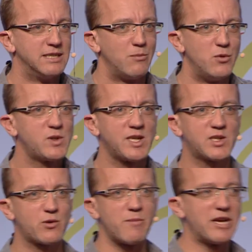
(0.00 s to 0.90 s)
music
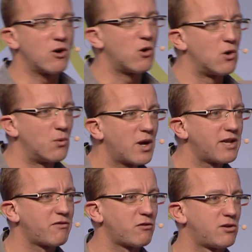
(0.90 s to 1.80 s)
streaming hall,
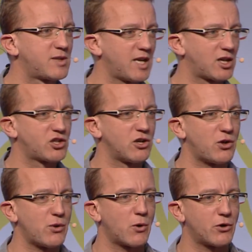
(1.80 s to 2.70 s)
whatever section
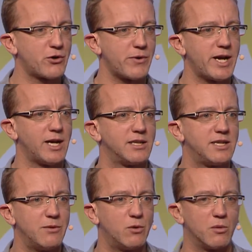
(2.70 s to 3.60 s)
you want to create,
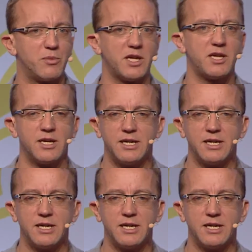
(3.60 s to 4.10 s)
it will be